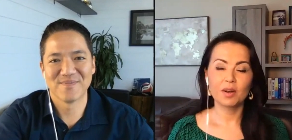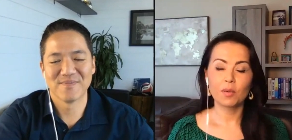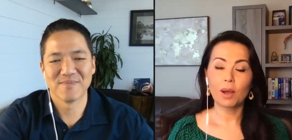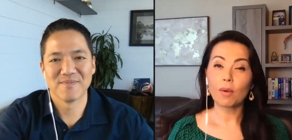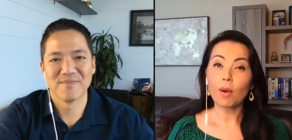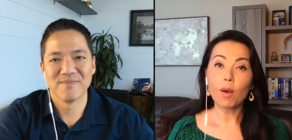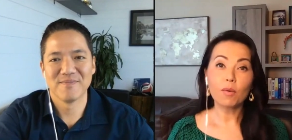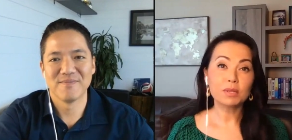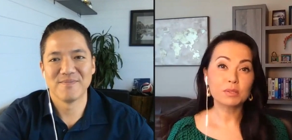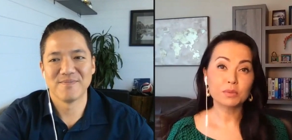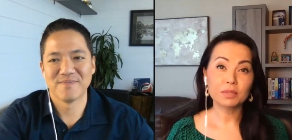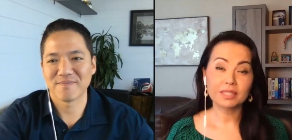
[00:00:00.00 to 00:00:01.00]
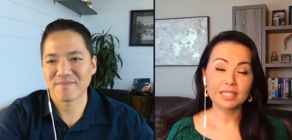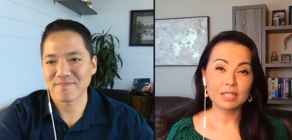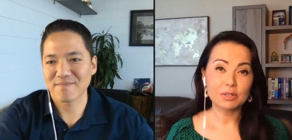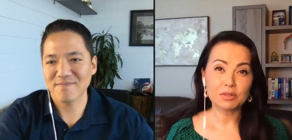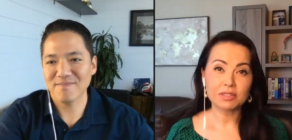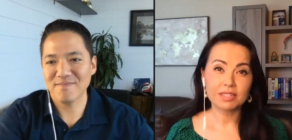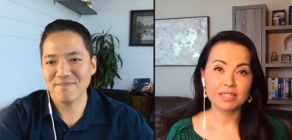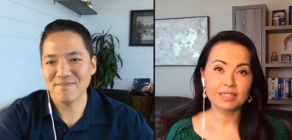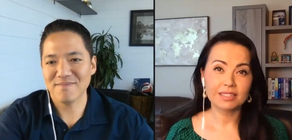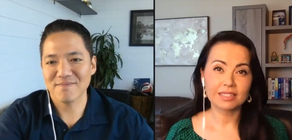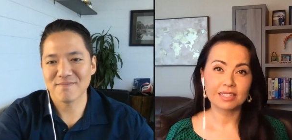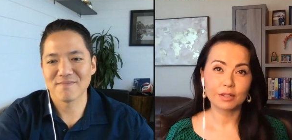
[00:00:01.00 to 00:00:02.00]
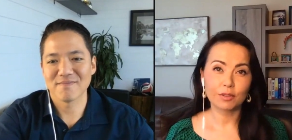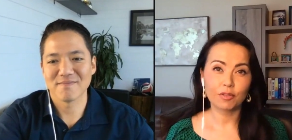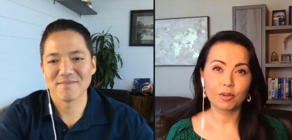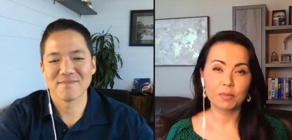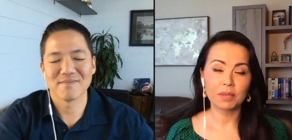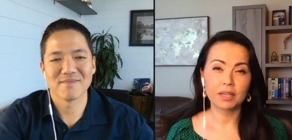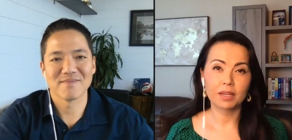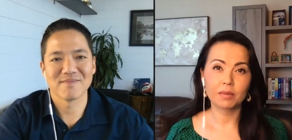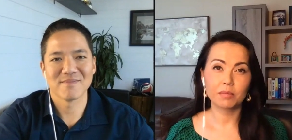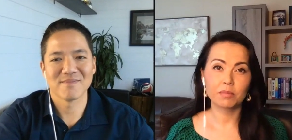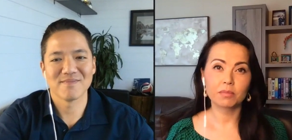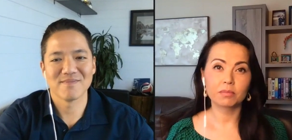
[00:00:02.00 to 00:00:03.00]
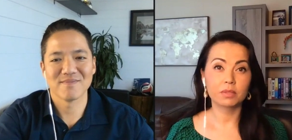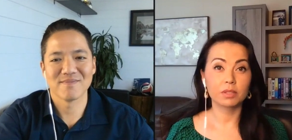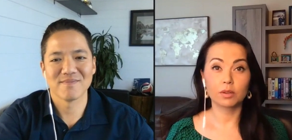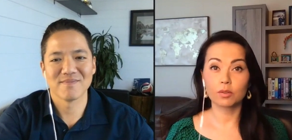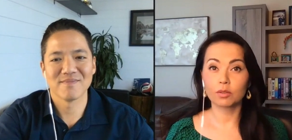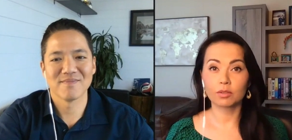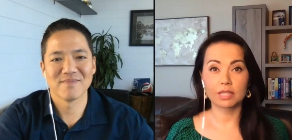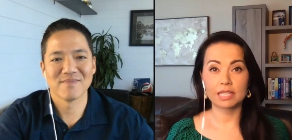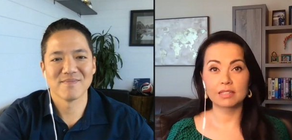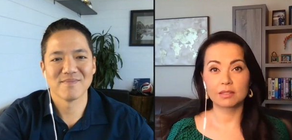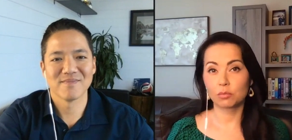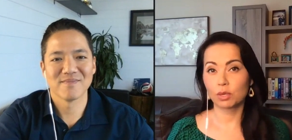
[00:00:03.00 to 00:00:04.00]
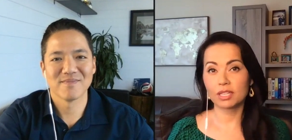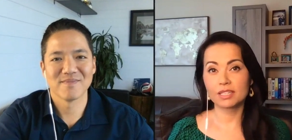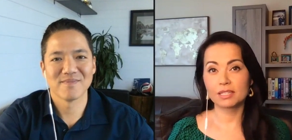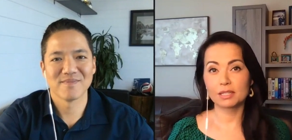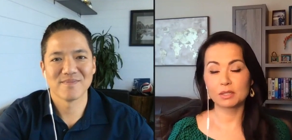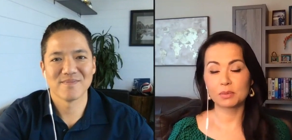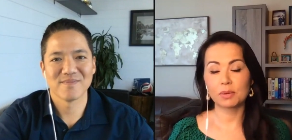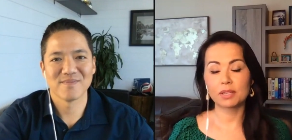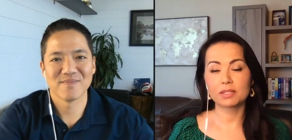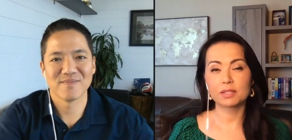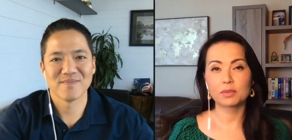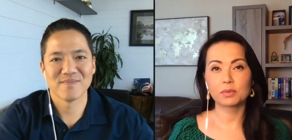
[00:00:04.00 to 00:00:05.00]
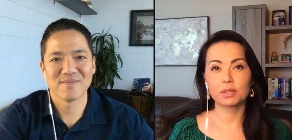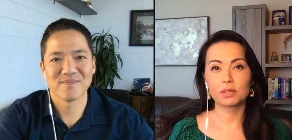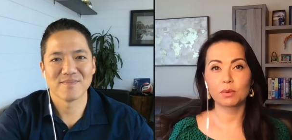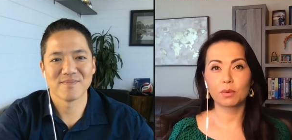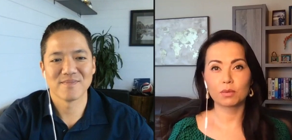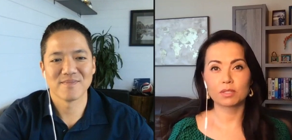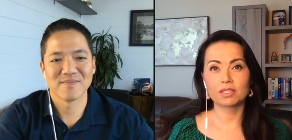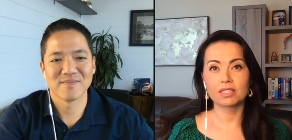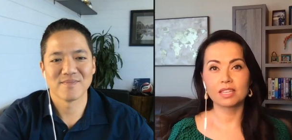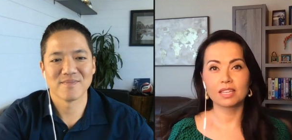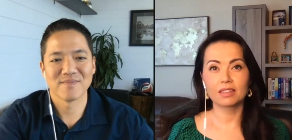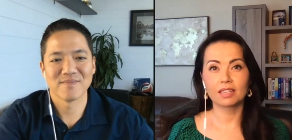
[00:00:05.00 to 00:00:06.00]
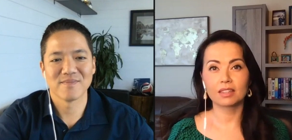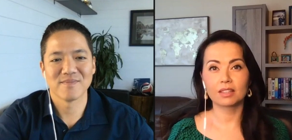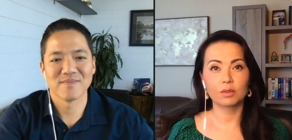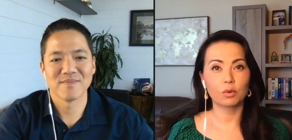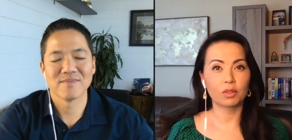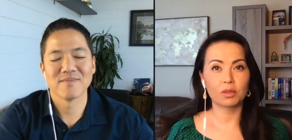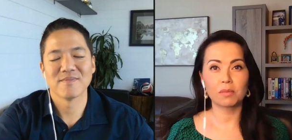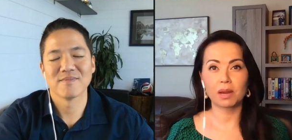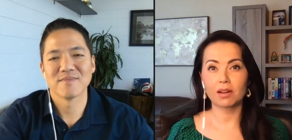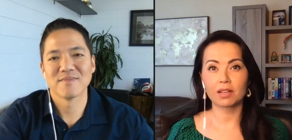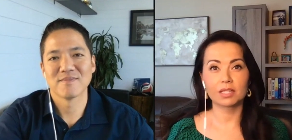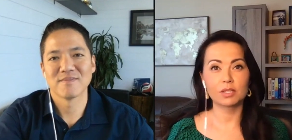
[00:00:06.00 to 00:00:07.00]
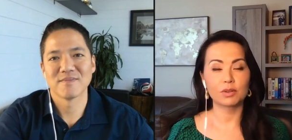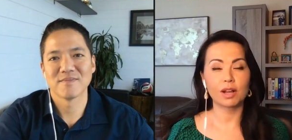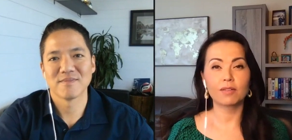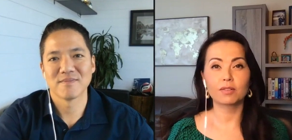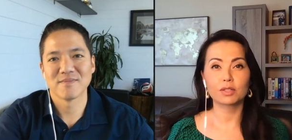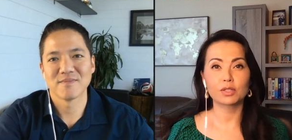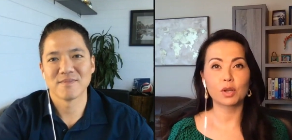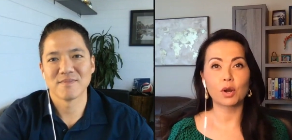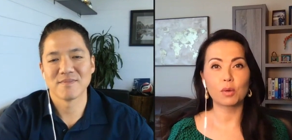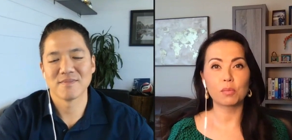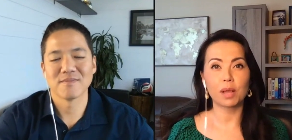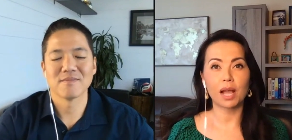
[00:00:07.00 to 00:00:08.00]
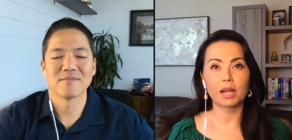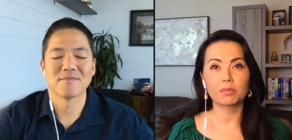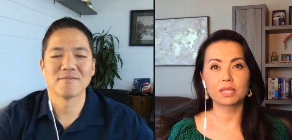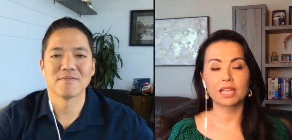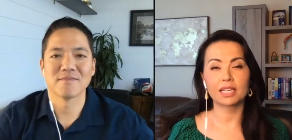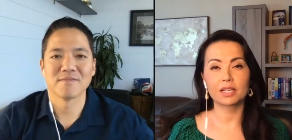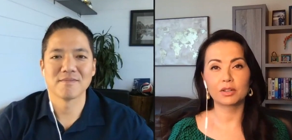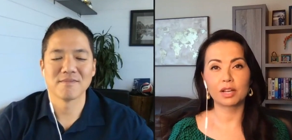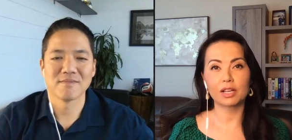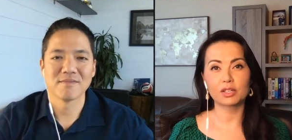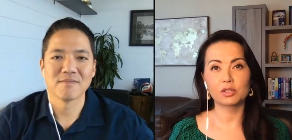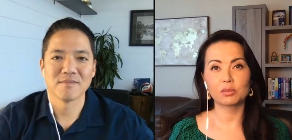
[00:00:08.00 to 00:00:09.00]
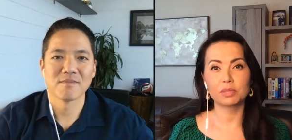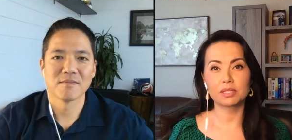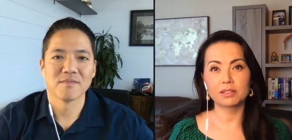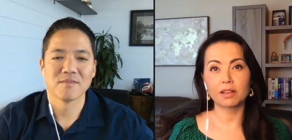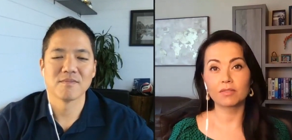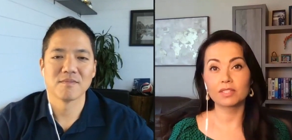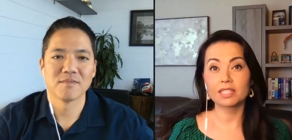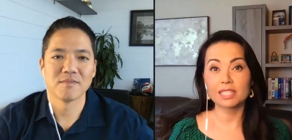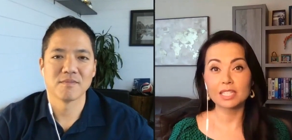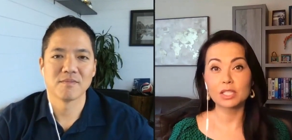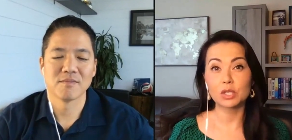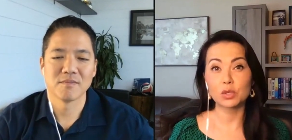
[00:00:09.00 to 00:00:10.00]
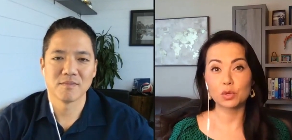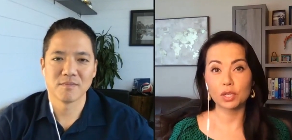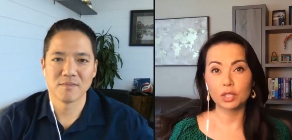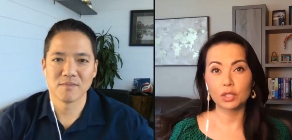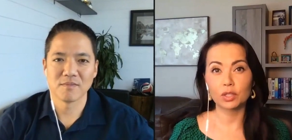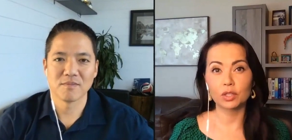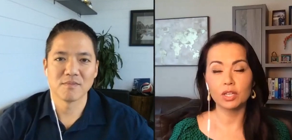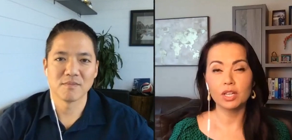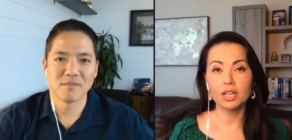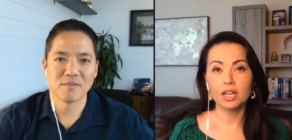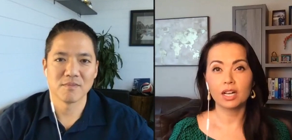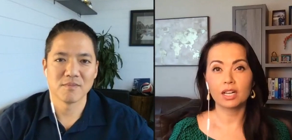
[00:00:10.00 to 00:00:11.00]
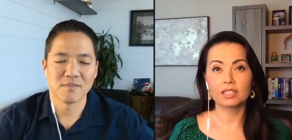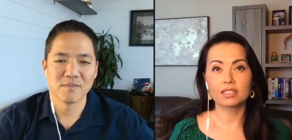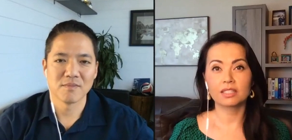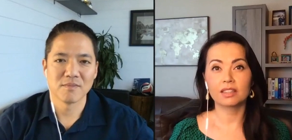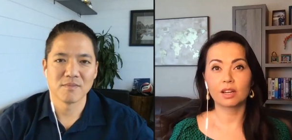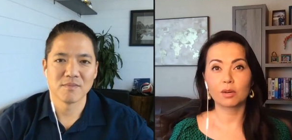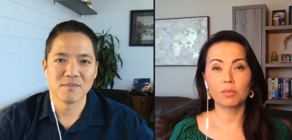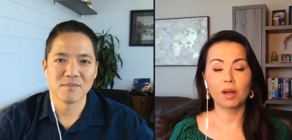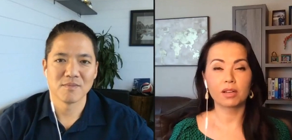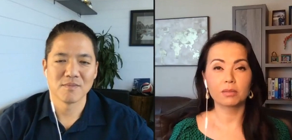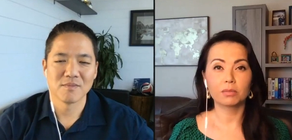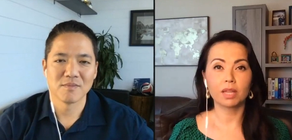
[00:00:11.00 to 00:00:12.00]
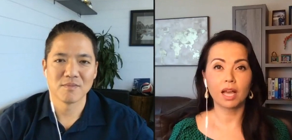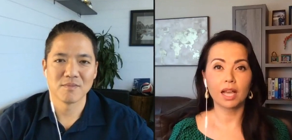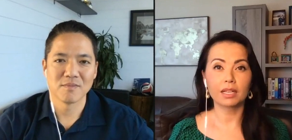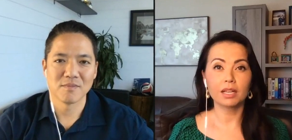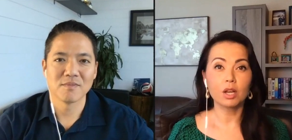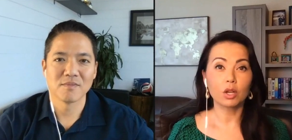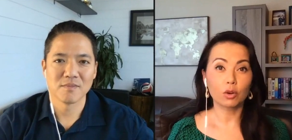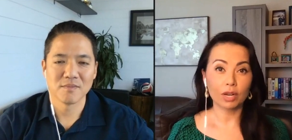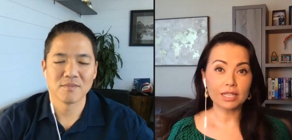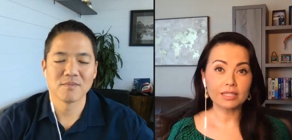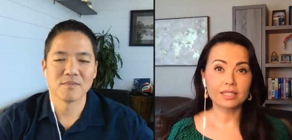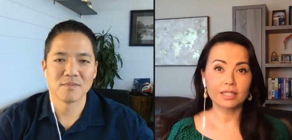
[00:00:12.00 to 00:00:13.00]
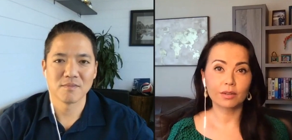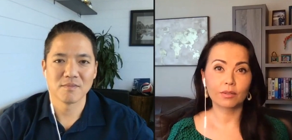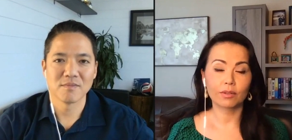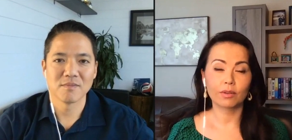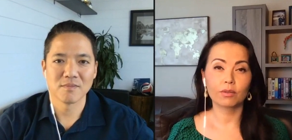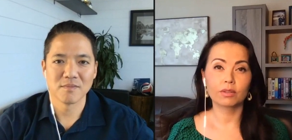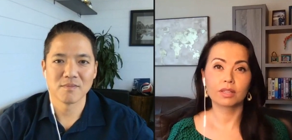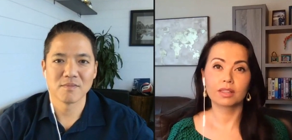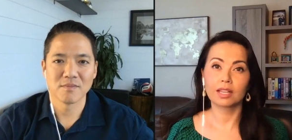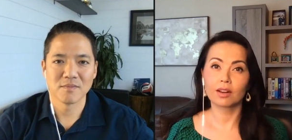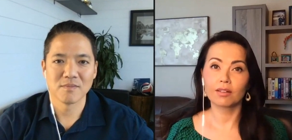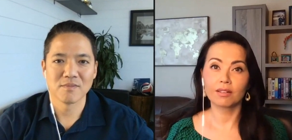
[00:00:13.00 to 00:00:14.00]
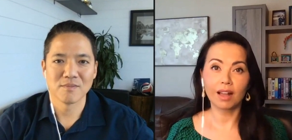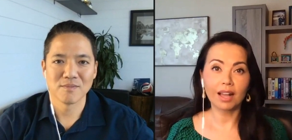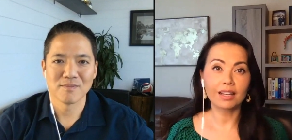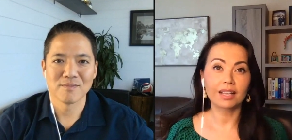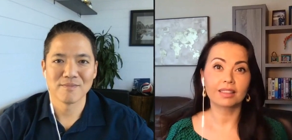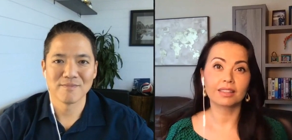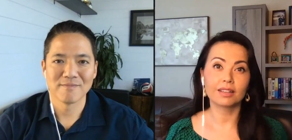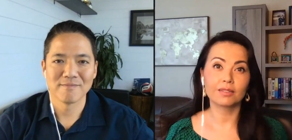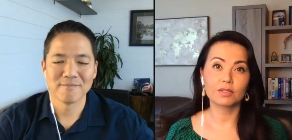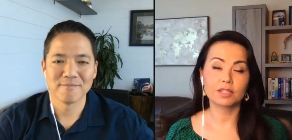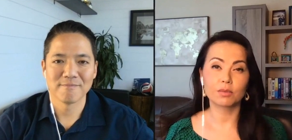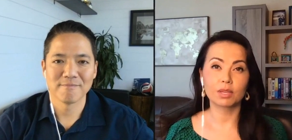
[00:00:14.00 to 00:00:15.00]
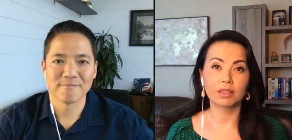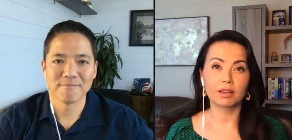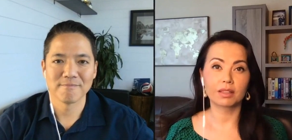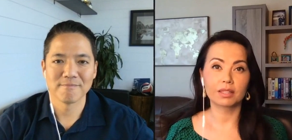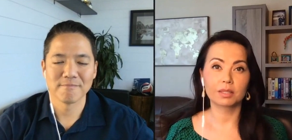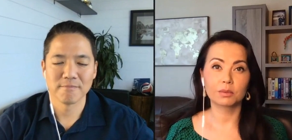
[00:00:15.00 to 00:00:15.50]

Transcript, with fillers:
Speaker 1: Wow, always really interesting to hear from him. You know, he, what he expressed is really what we're seeing, that the North American travelers are back, but that international piece obviously is critical uh, to their bottom line. Great to hear, though, that they are not at the levels that we thought